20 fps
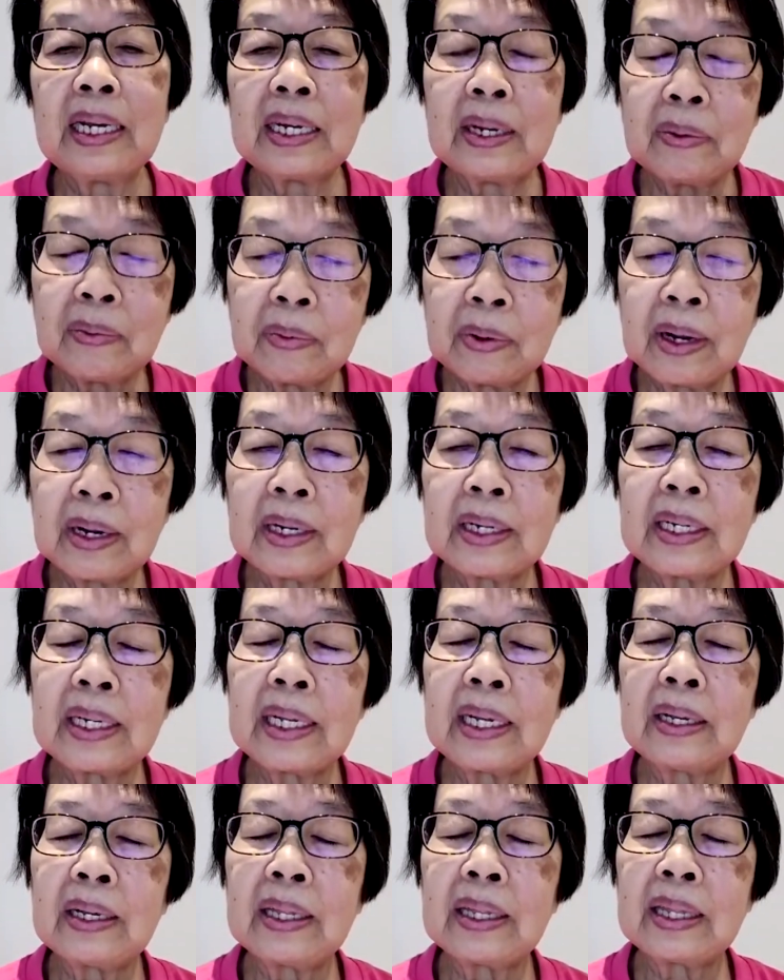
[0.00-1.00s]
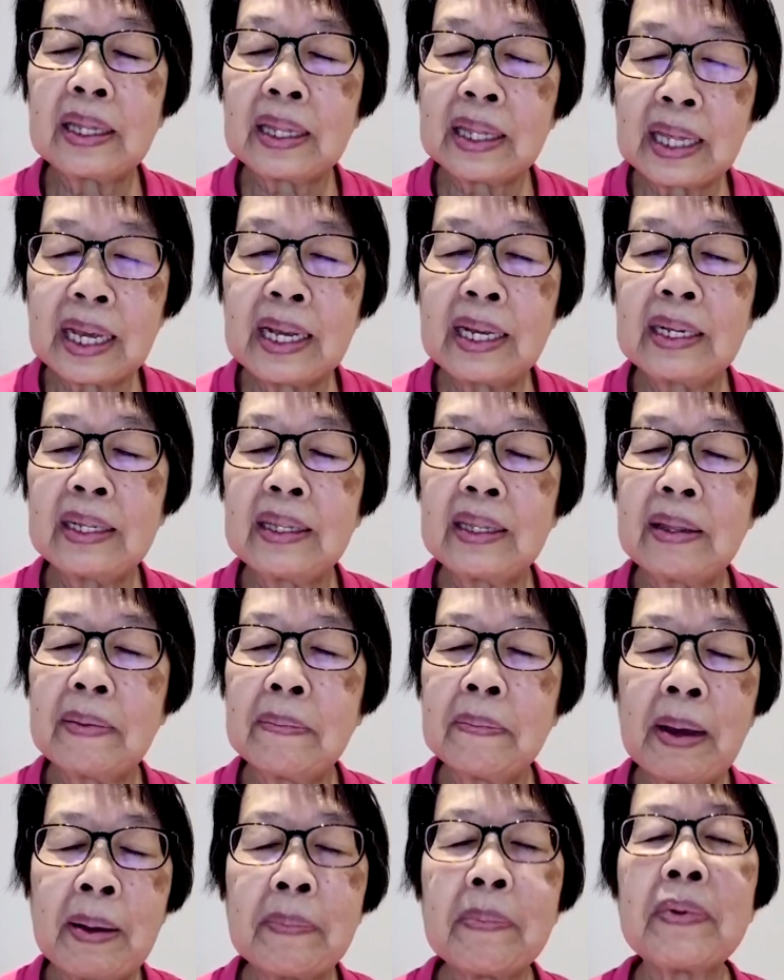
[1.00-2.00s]
the
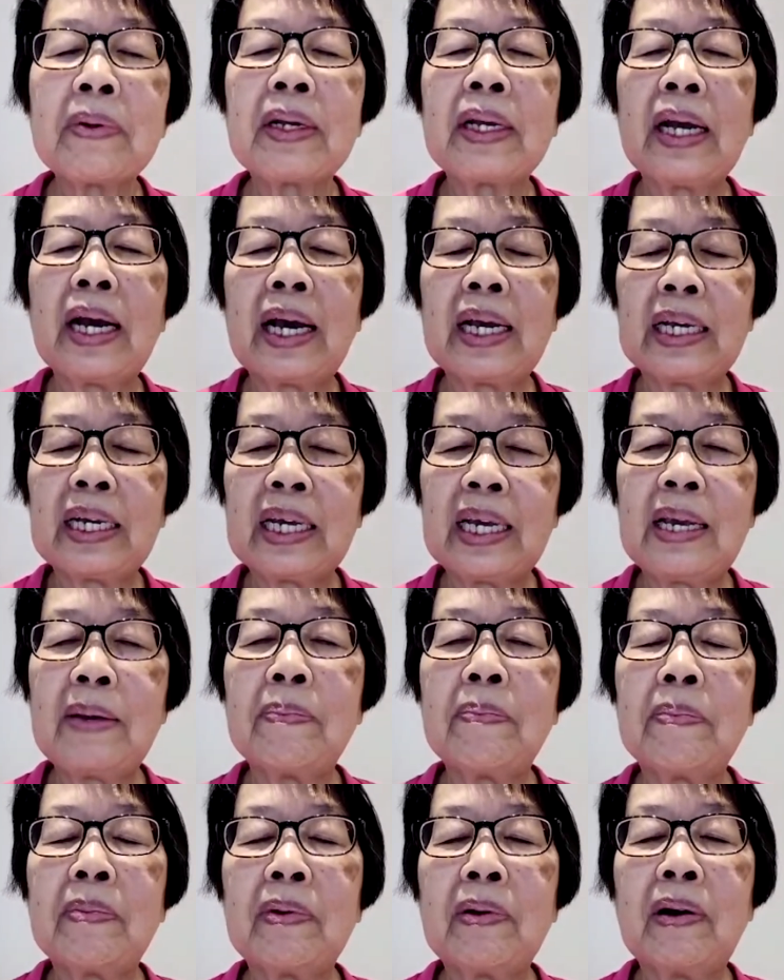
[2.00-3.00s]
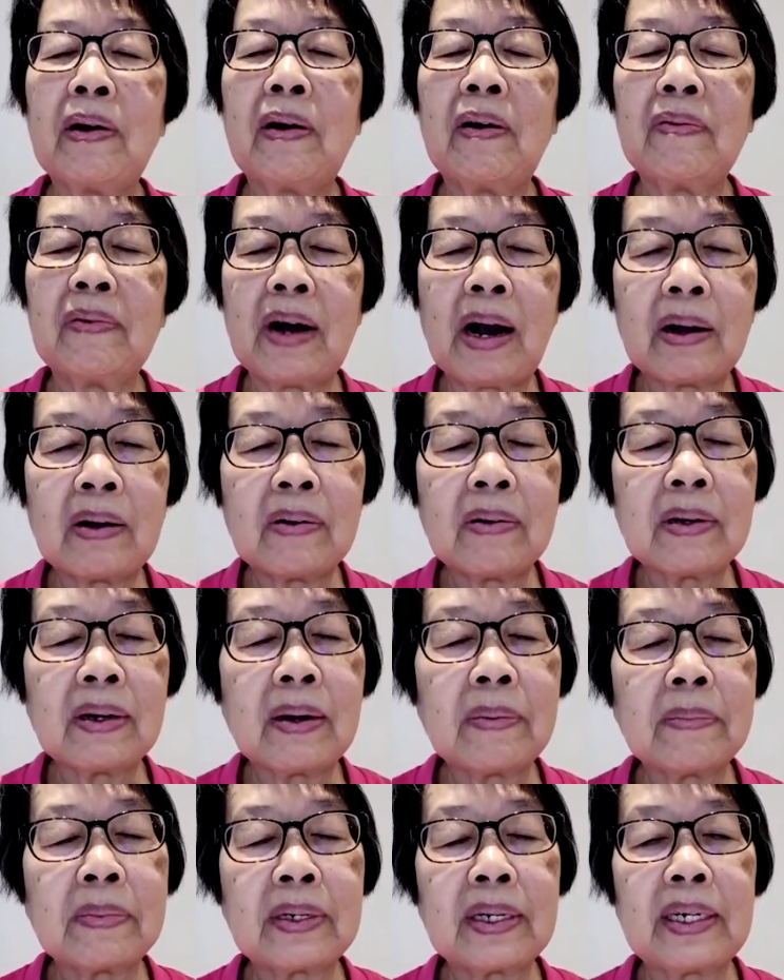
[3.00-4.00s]
memory I keep of Uncle
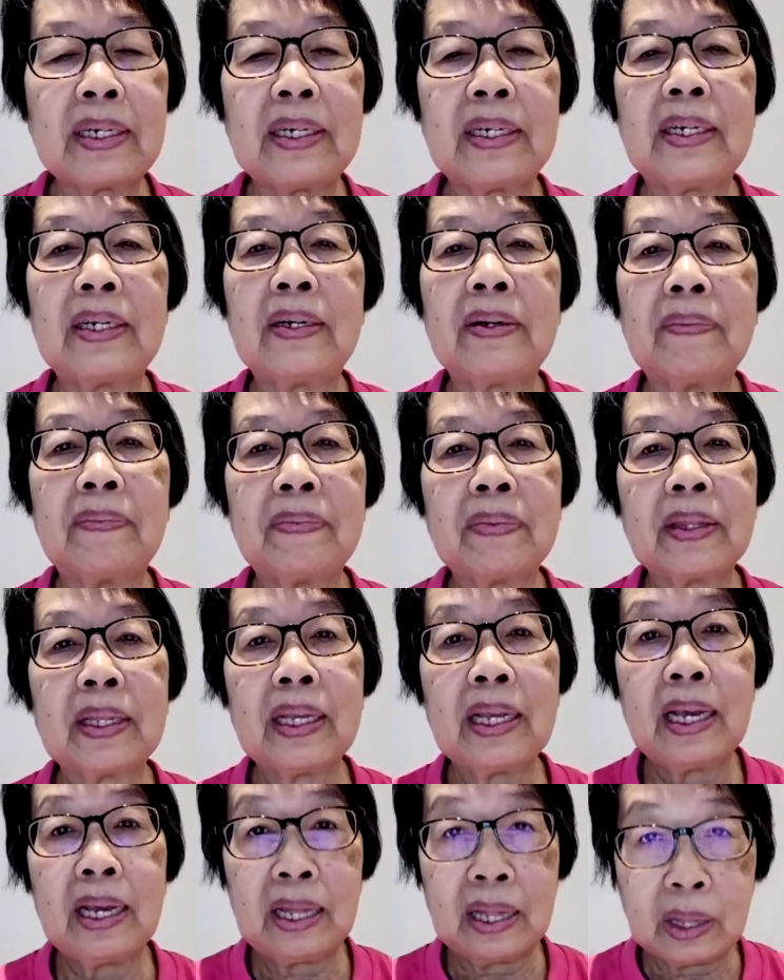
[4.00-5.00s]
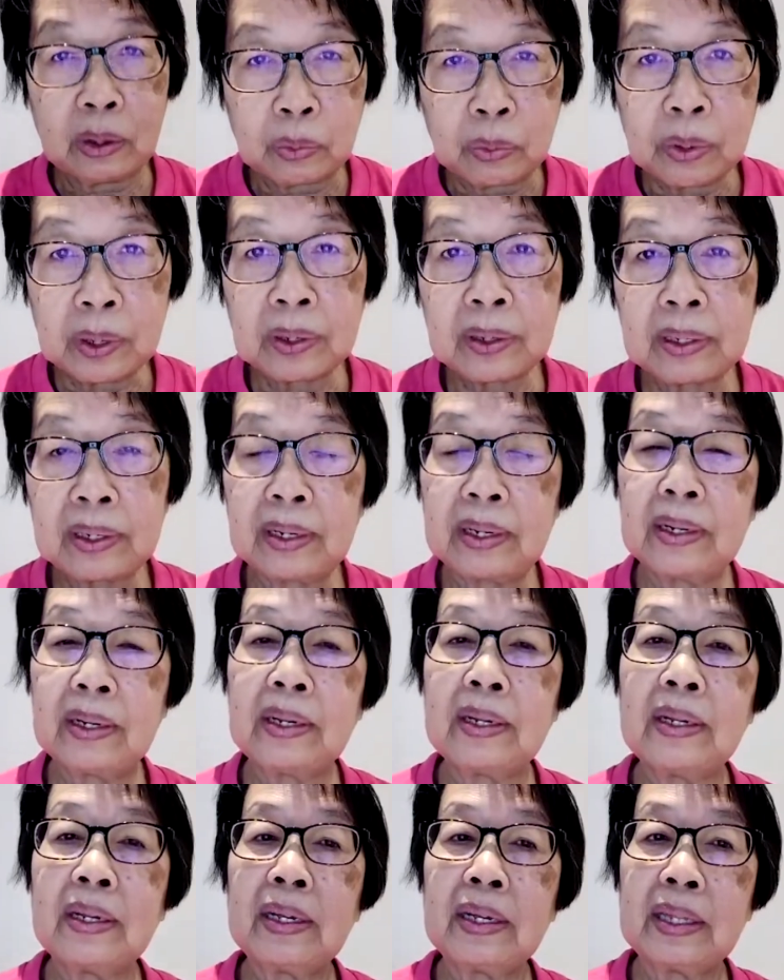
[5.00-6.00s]
Amran, the word
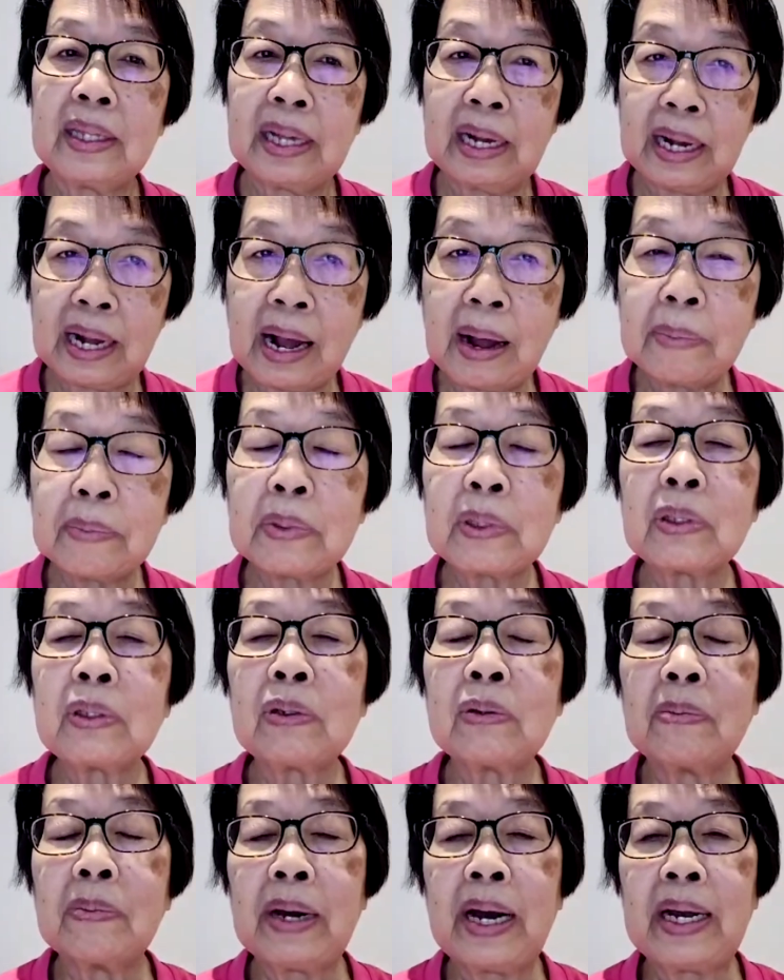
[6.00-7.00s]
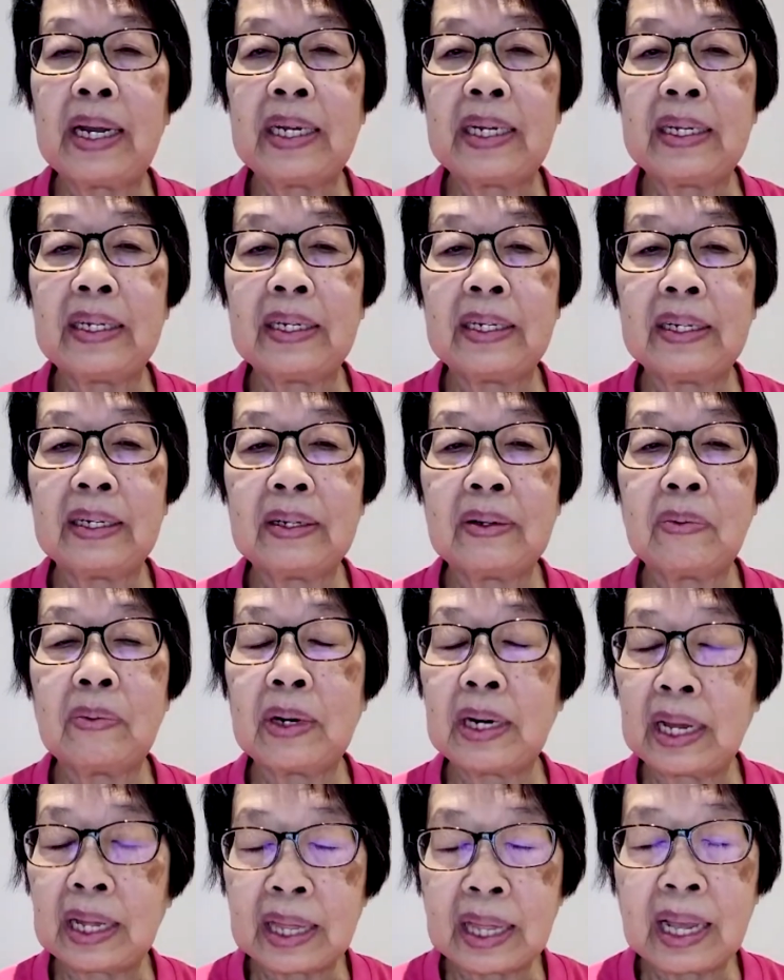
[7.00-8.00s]
that comes to mind
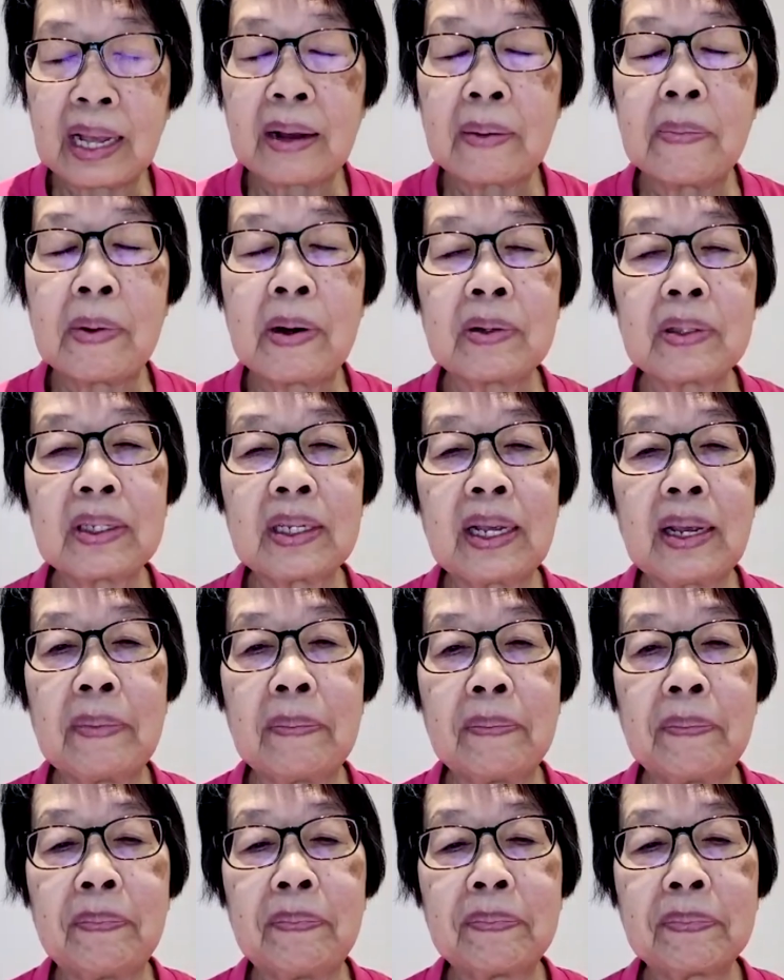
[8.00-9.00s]
when I think about him,